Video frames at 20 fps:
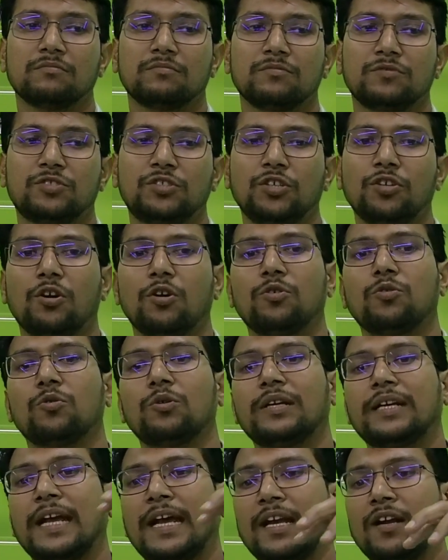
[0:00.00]
0 to
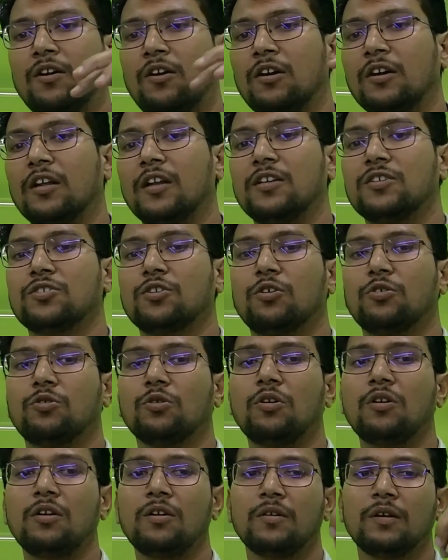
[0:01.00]
10, under 0
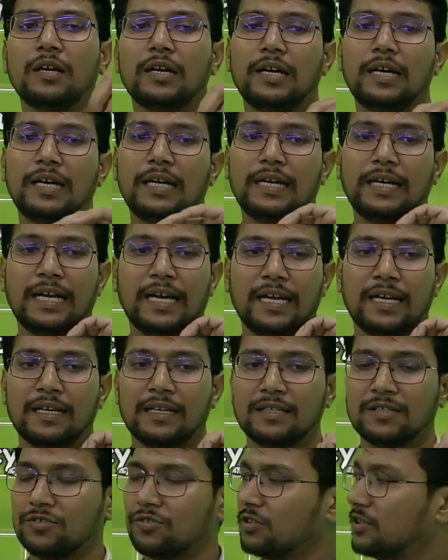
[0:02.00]
to 10. So